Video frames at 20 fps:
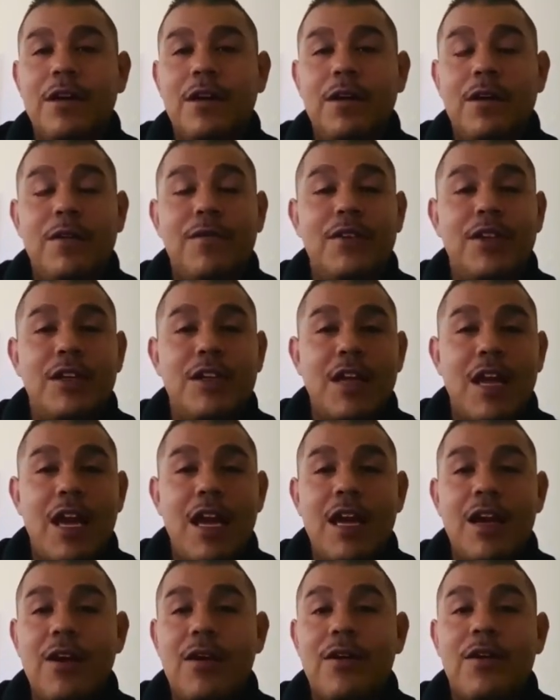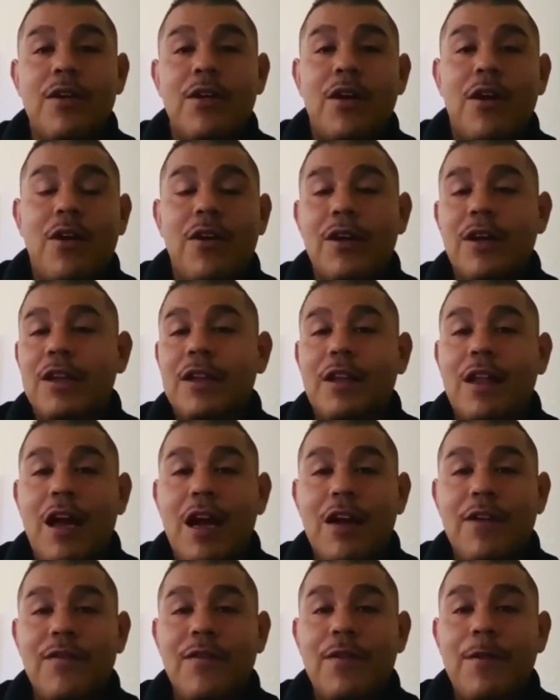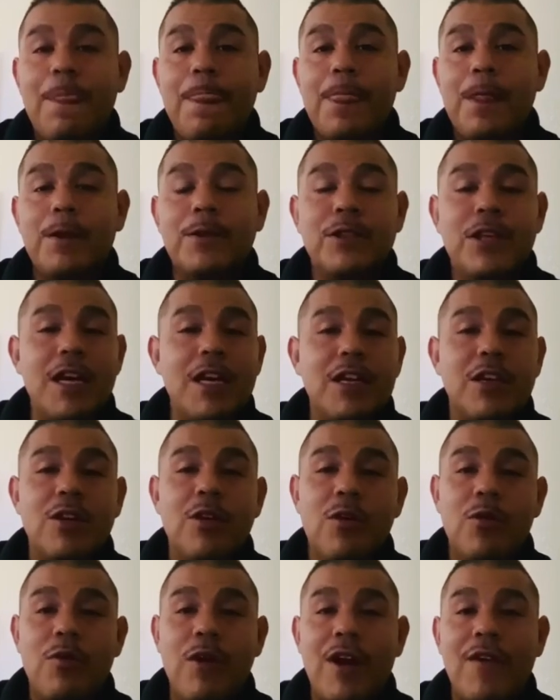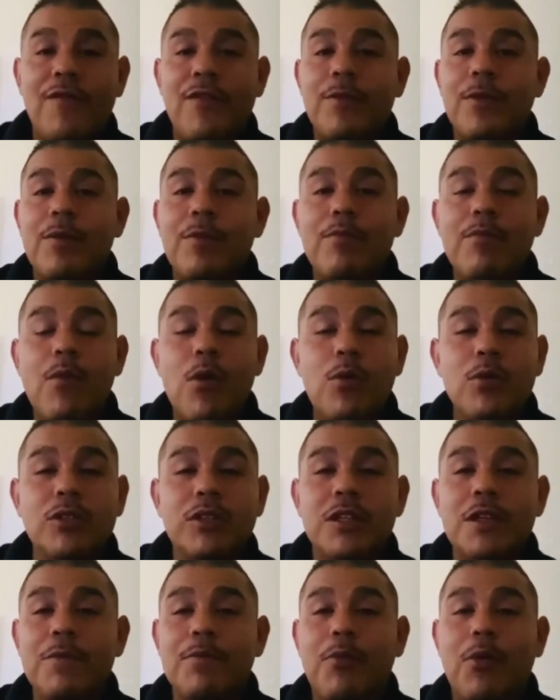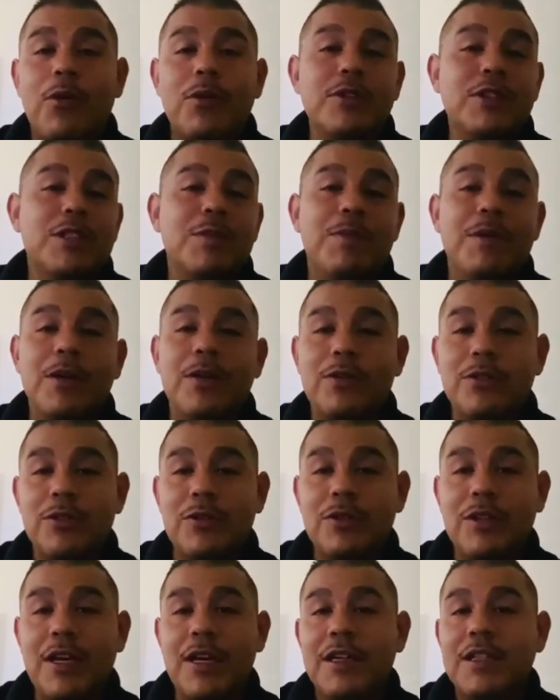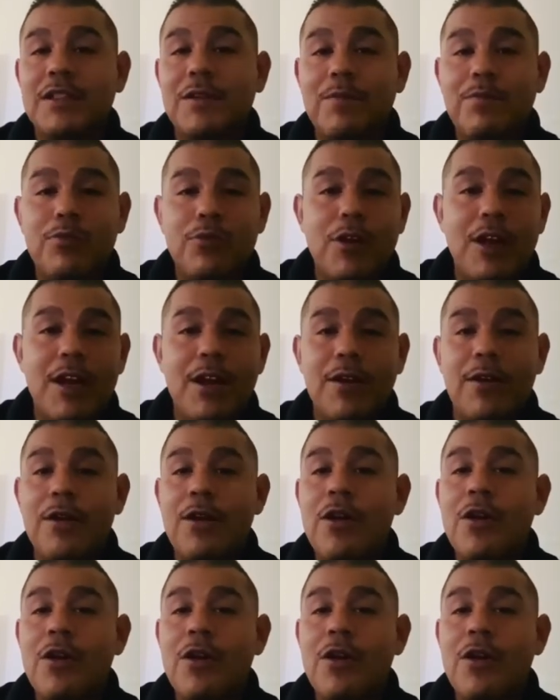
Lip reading: of the day or in life, they'll take you away from the most important spiritual things of prayer,